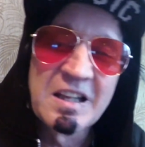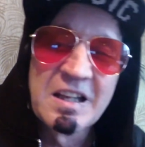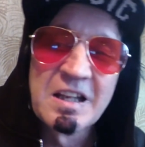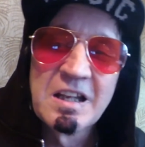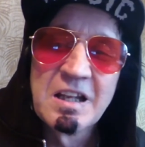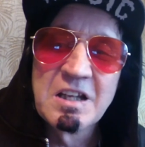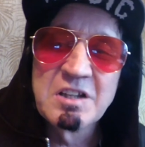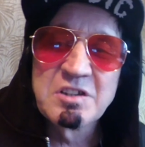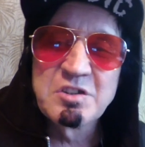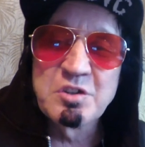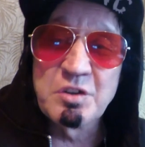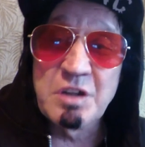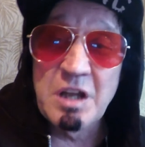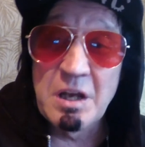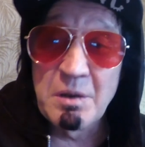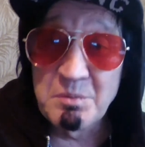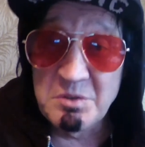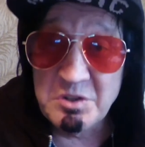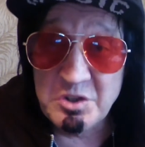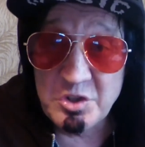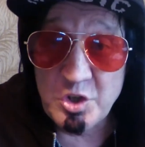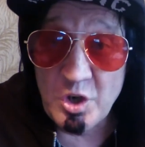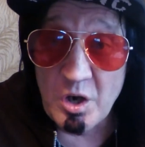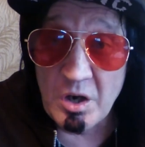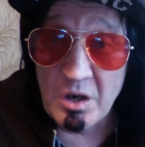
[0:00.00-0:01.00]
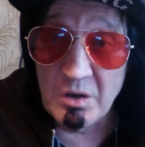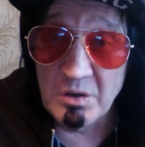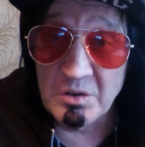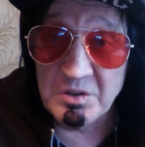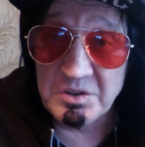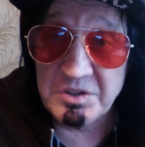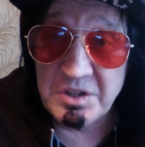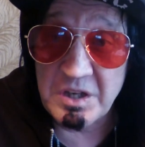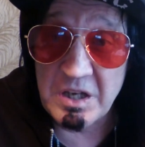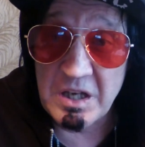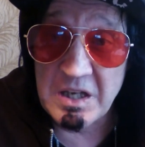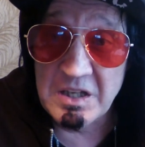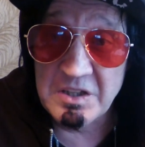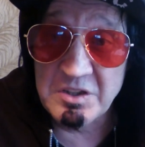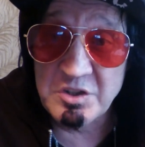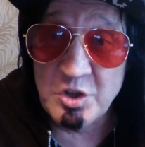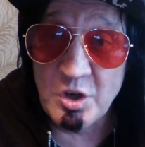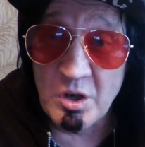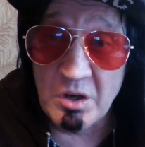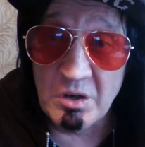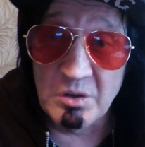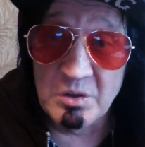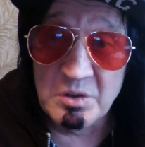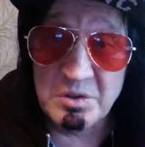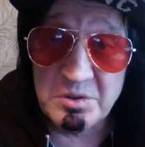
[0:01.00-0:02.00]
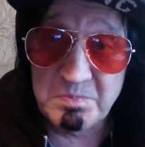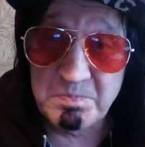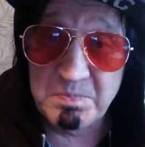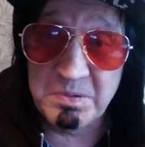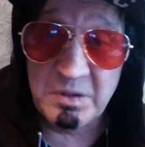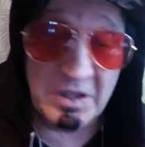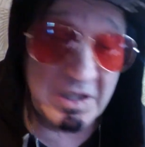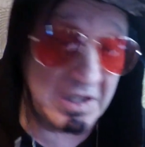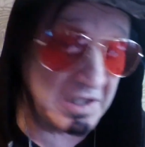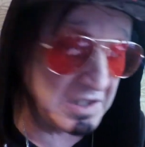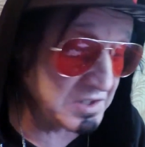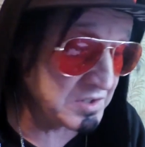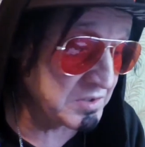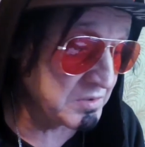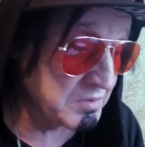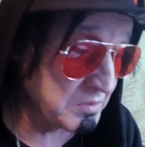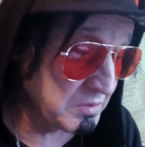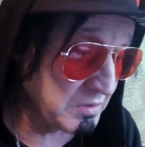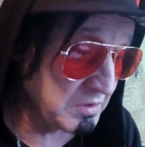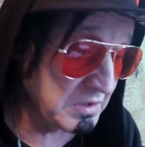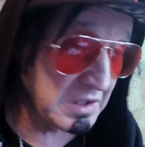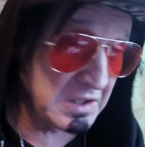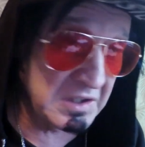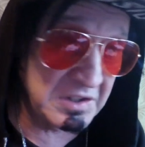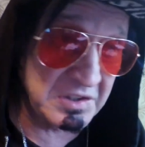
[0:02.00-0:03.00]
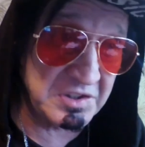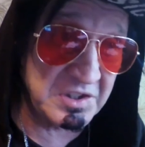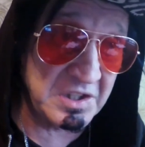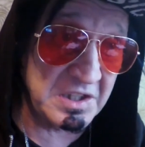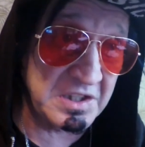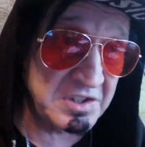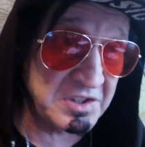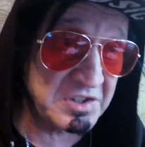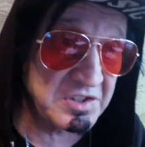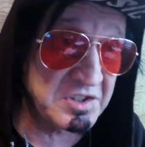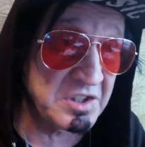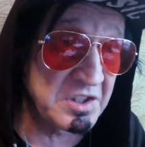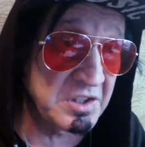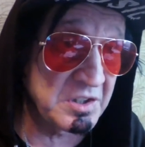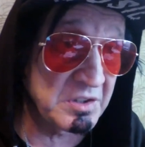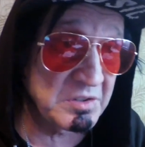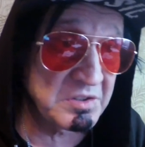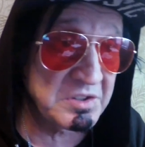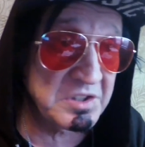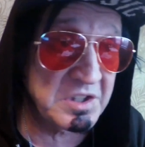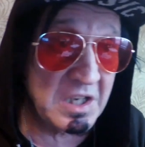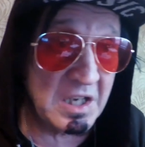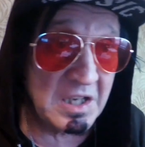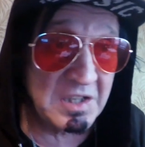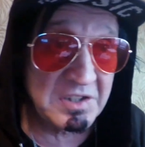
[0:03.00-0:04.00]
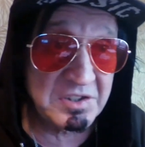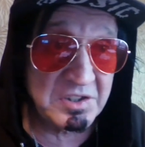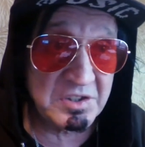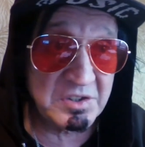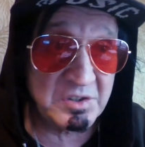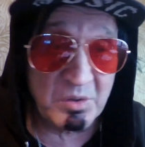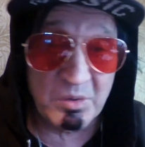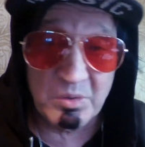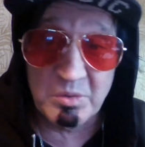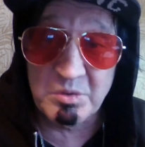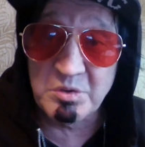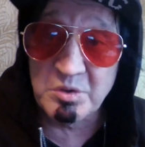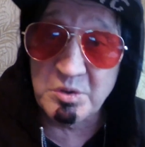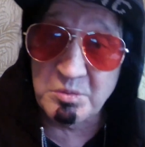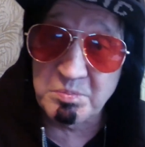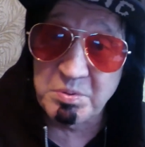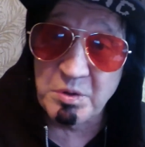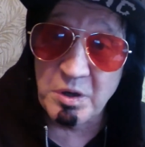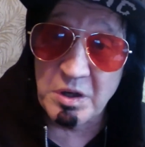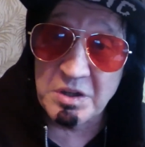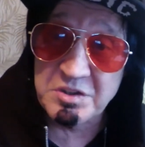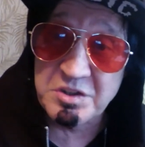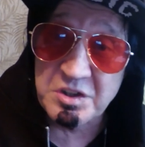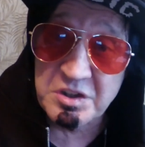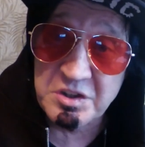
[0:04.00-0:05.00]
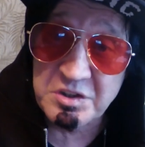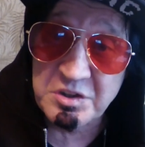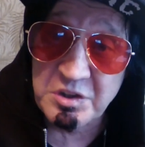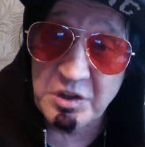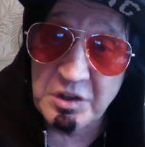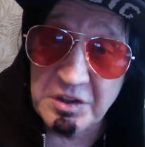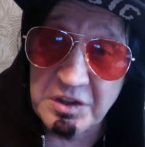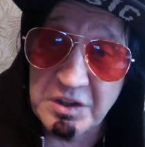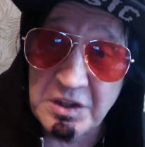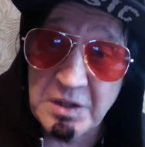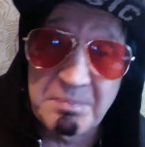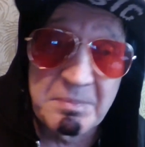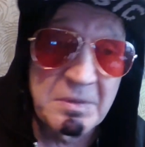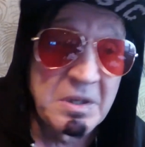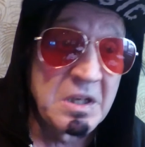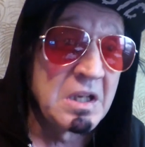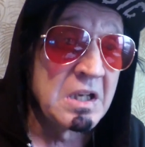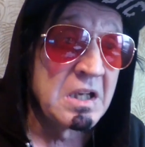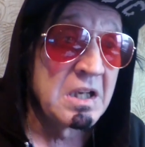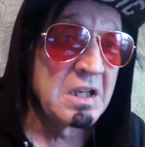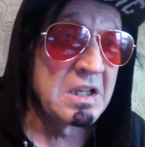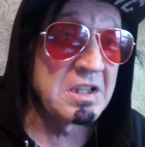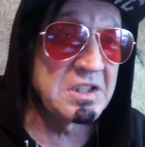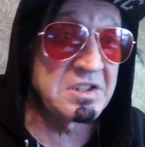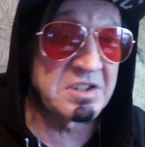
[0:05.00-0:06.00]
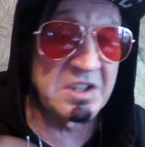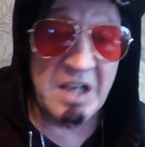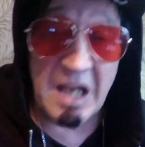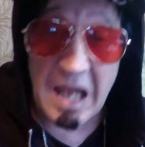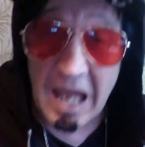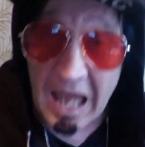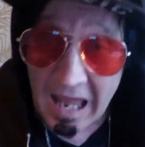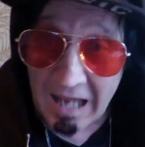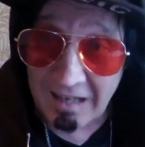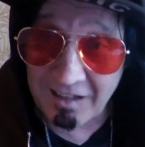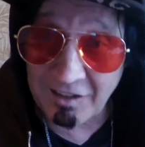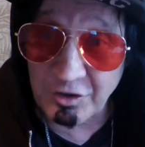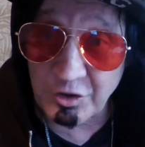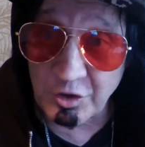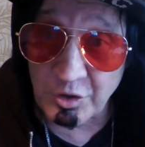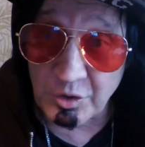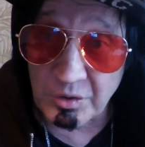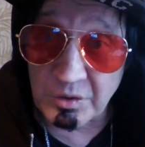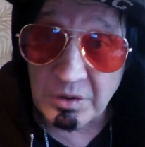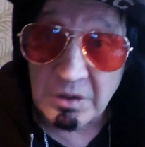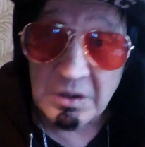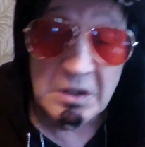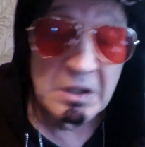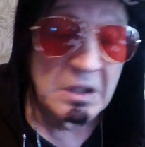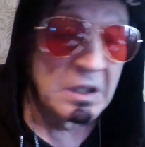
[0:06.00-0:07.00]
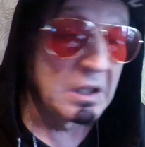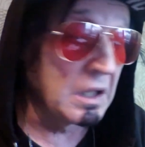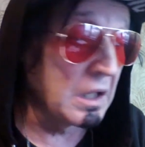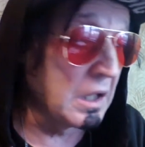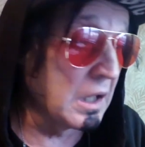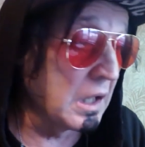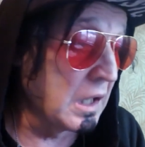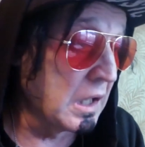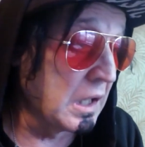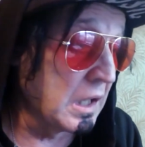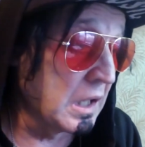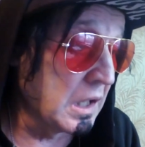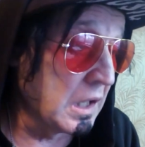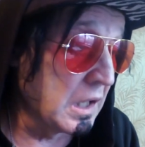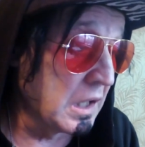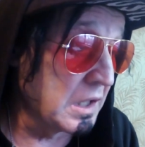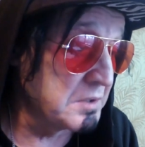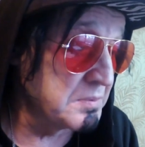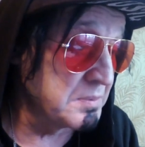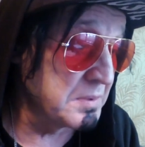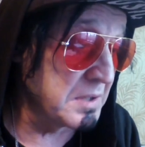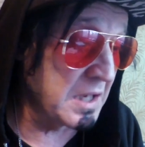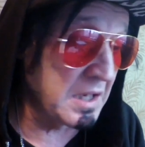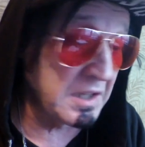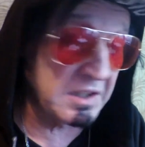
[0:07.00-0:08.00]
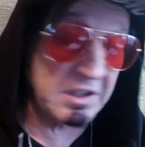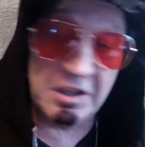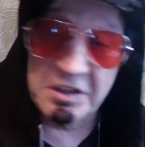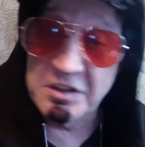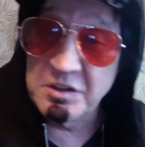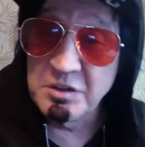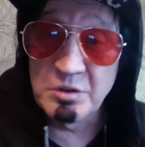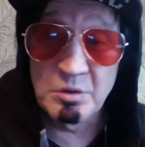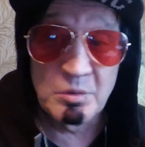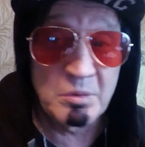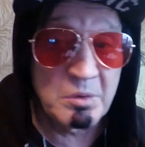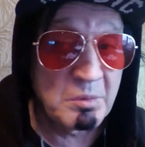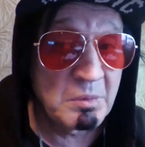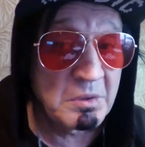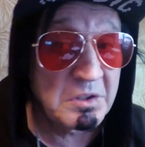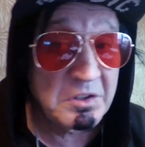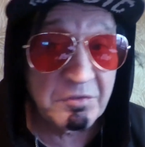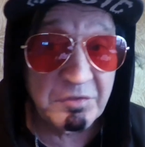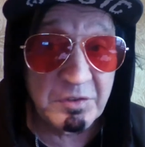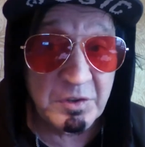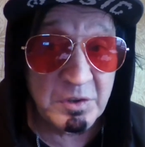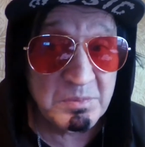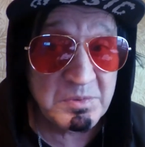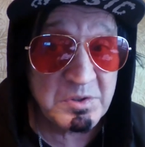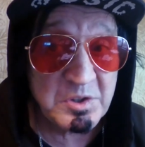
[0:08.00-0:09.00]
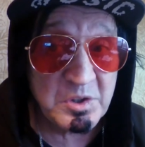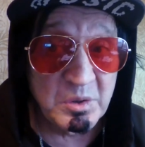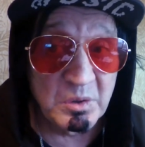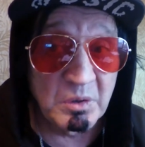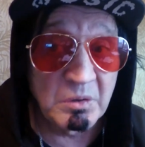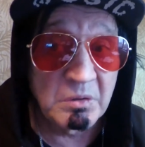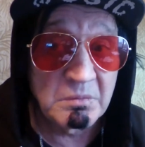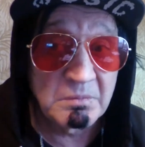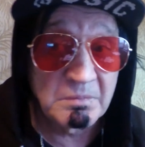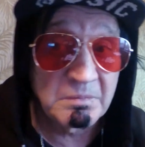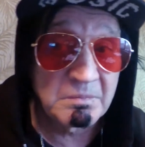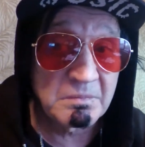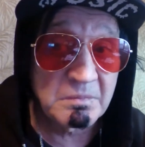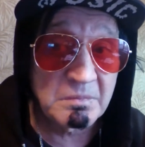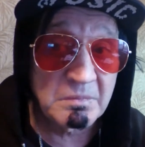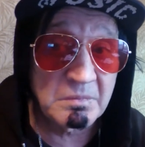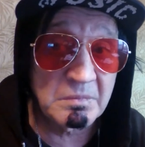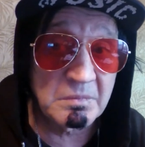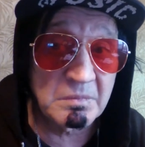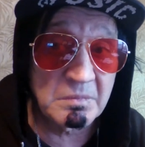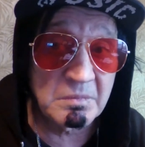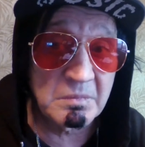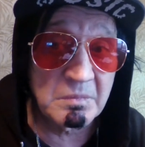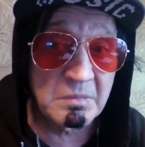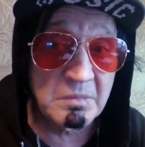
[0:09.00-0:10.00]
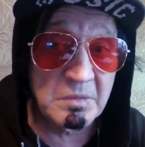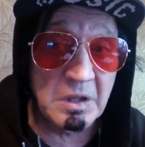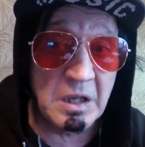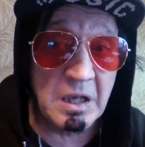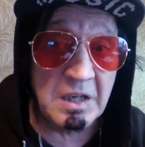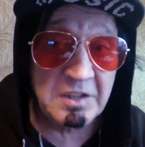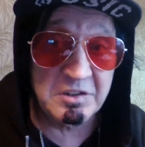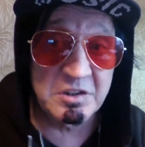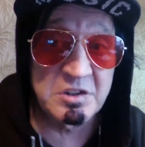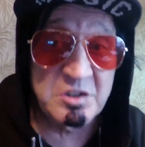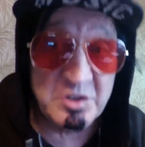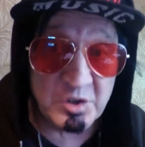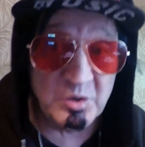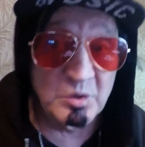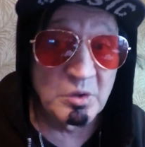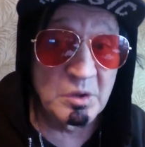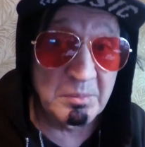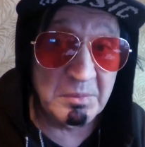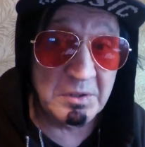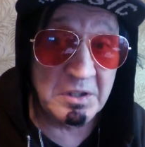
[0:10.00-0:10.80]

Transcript: So that was Charles, and Charles plays in Saints and Sinners. He has his own new project started up. He's an actor. He's been acting. I didn't know he went to film school. Acting school.